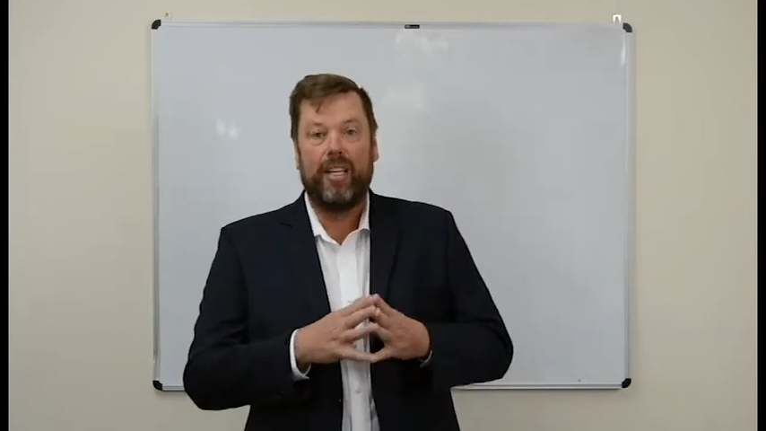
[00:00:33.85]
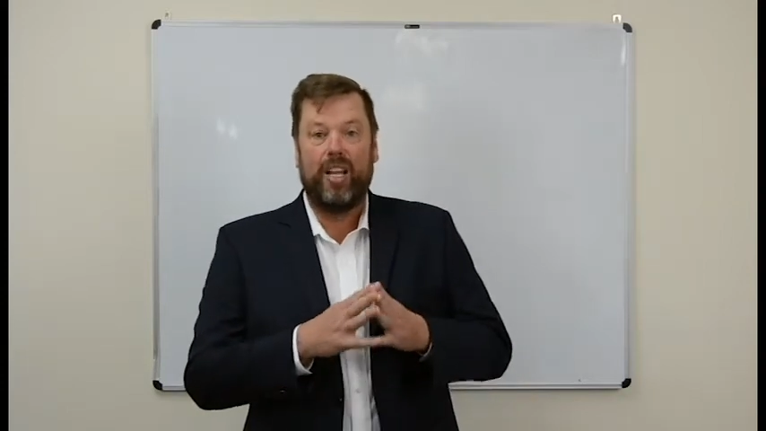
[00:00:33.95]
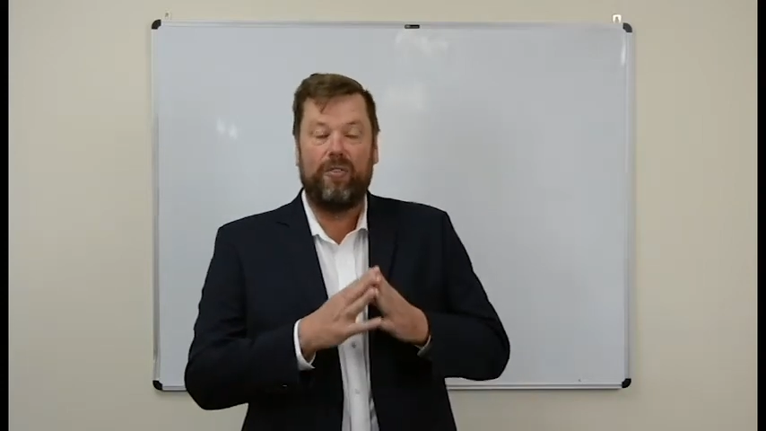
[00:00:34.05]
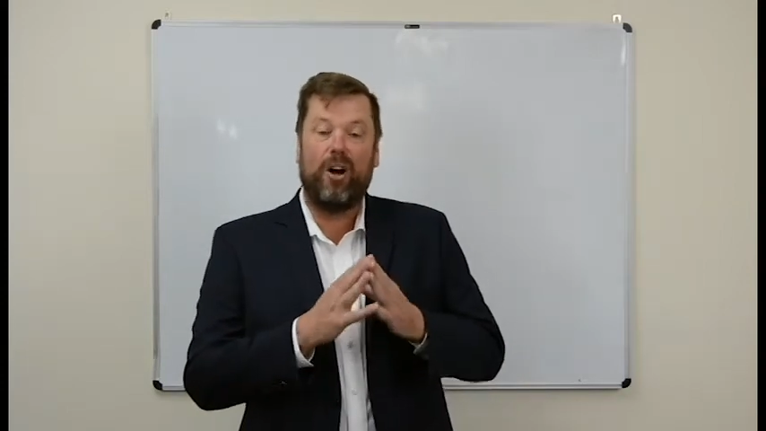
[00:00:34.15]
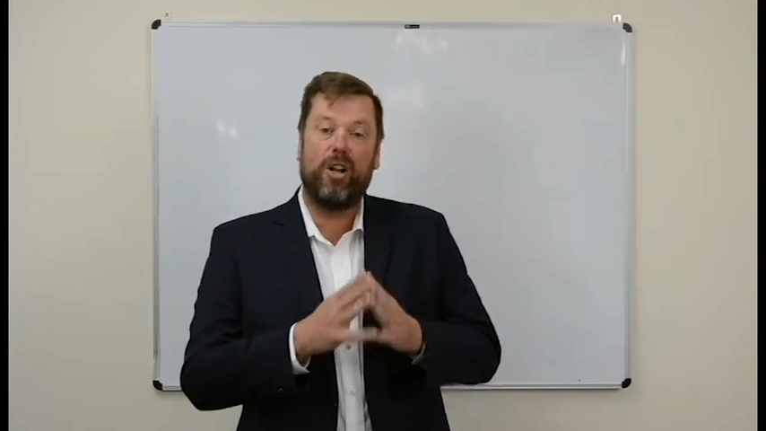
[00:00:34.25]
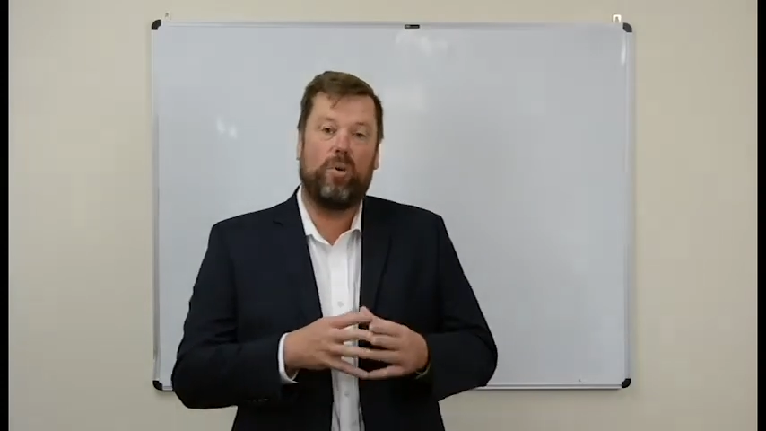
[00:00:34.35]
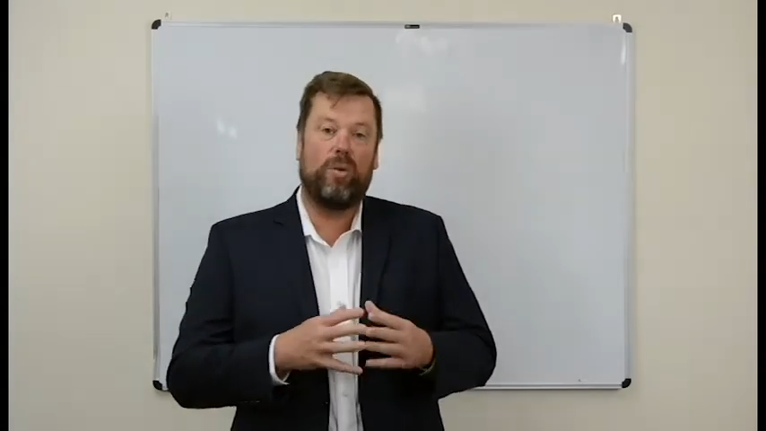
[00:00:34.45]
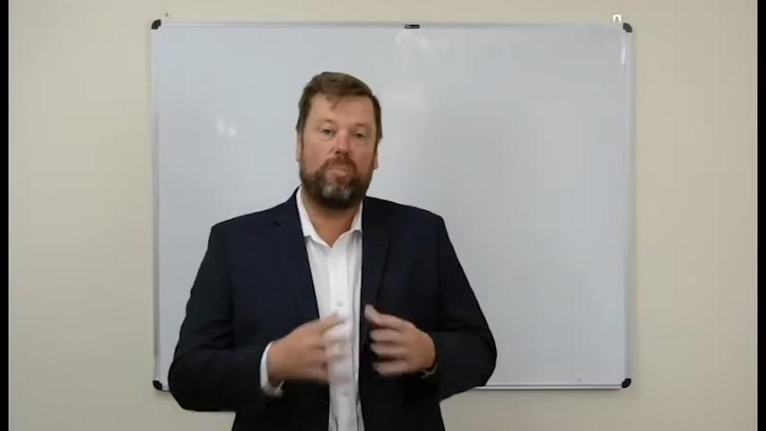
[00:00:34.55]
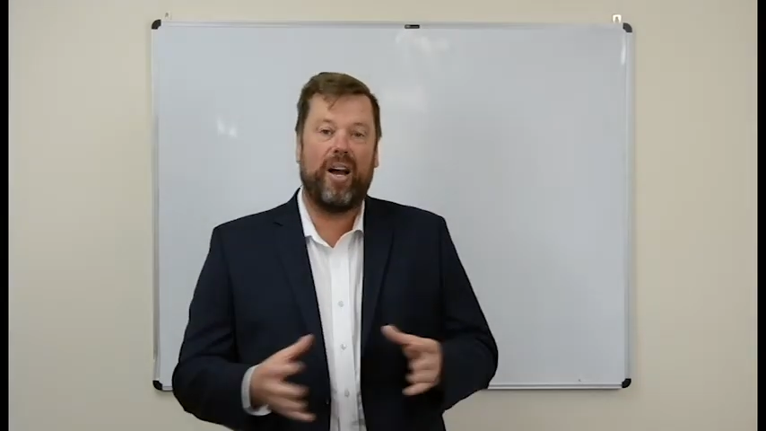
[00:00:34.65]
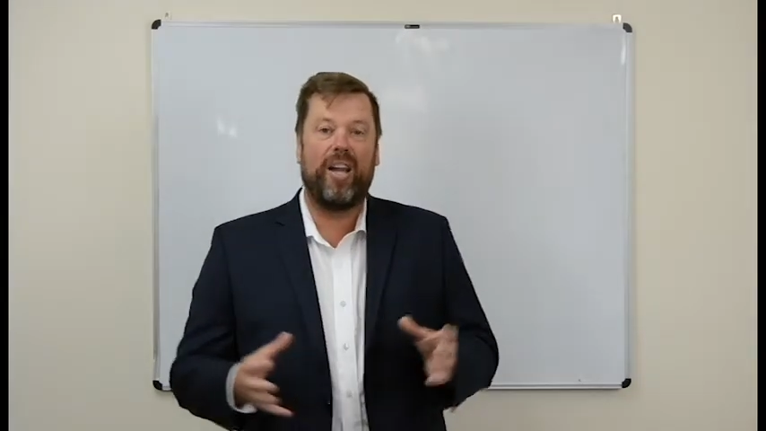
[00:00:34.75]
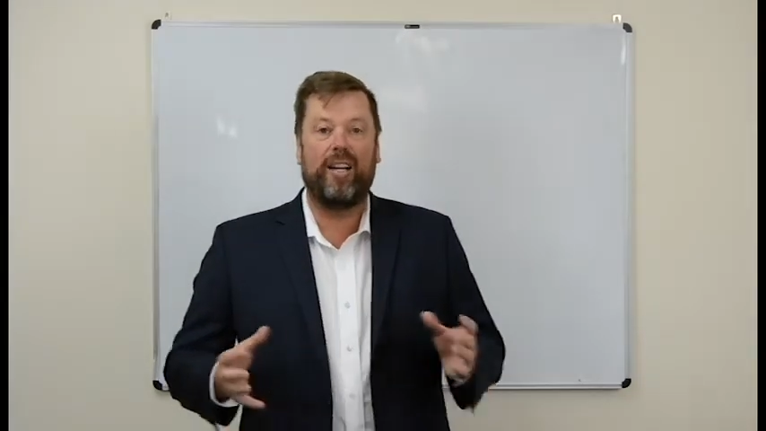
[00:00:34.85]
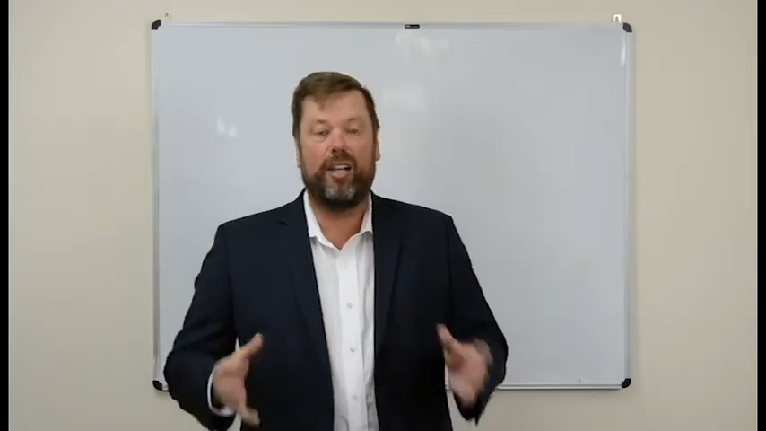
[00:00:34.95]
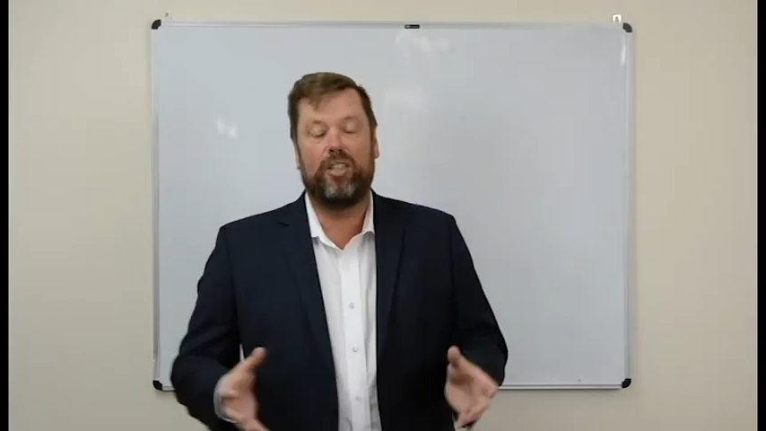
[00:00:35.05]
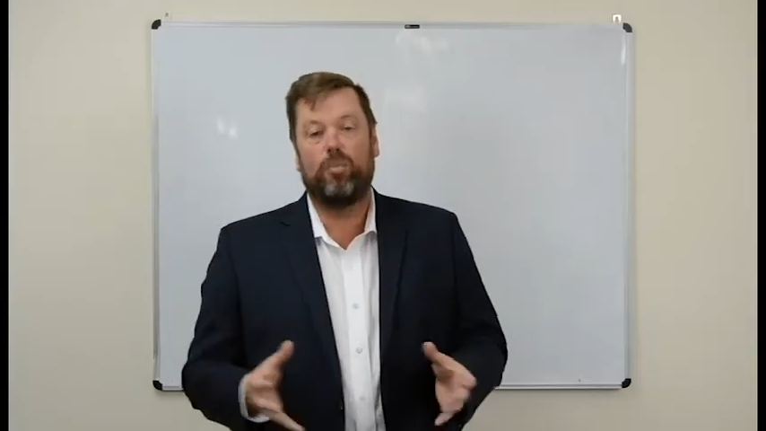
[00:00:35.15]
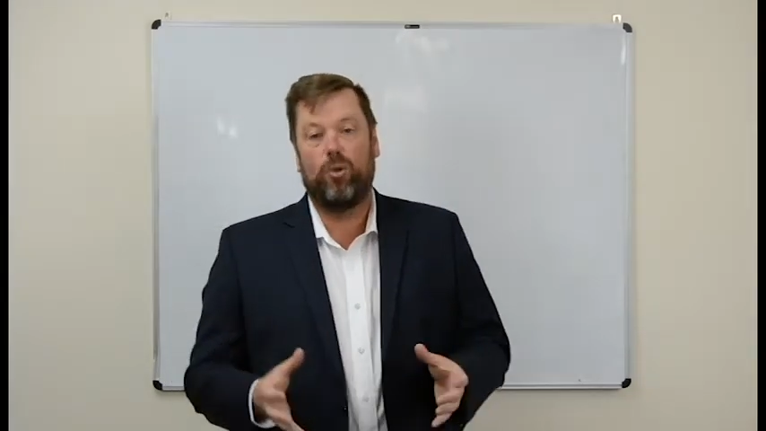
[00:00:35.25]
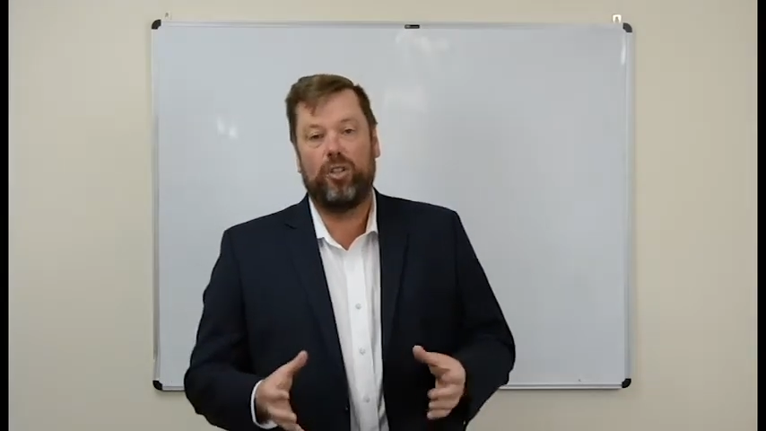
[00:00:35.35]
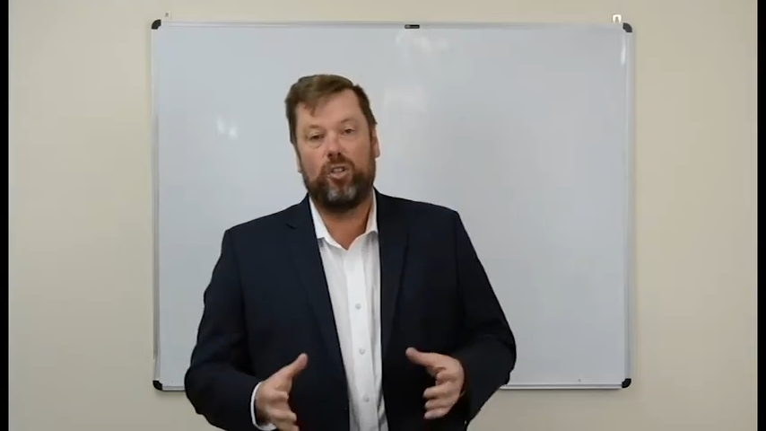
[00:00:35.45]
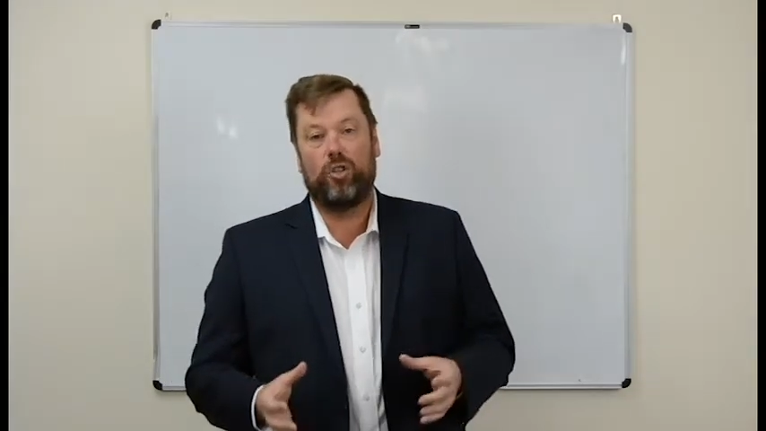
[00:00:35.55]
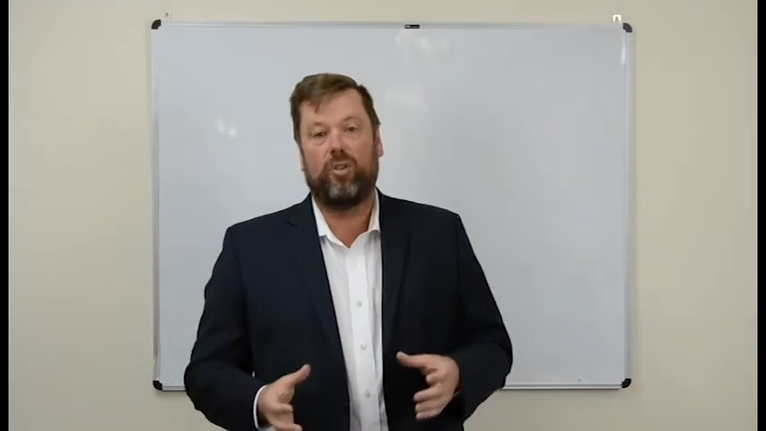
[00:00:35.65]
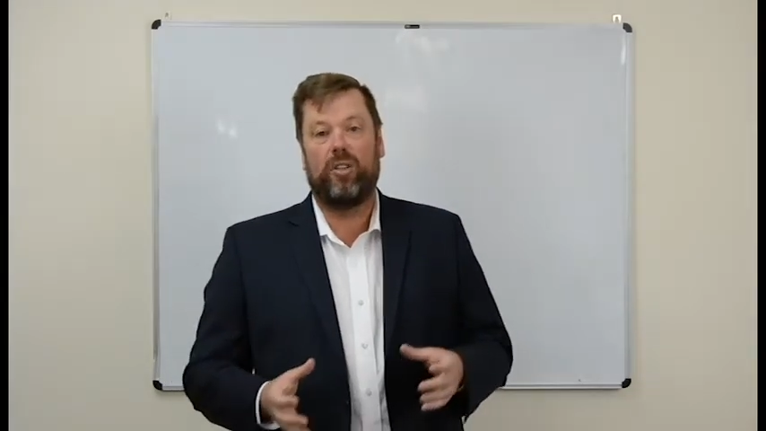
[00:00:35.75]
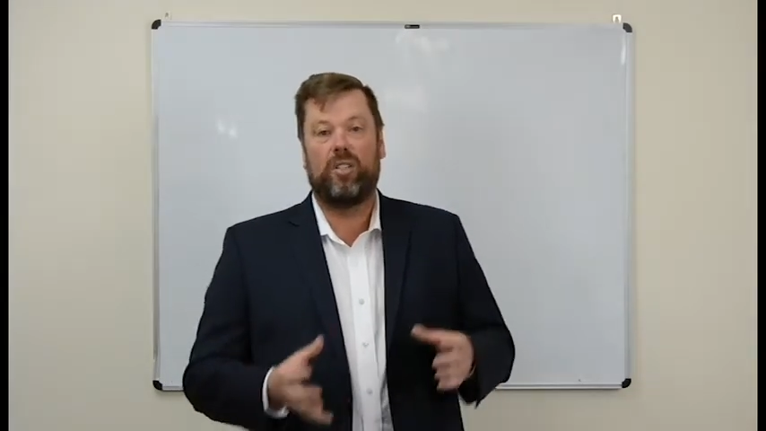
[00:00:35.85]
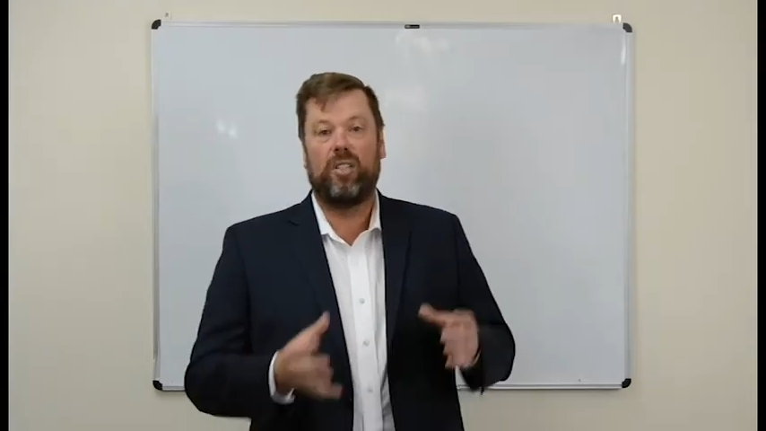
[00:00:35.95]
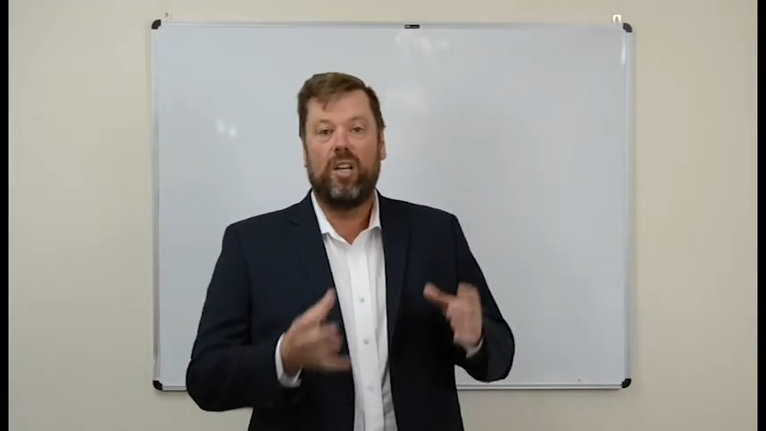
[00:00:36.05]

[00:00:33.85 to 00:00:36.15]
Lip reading: If I don't want to pay lender's mortgage insurance,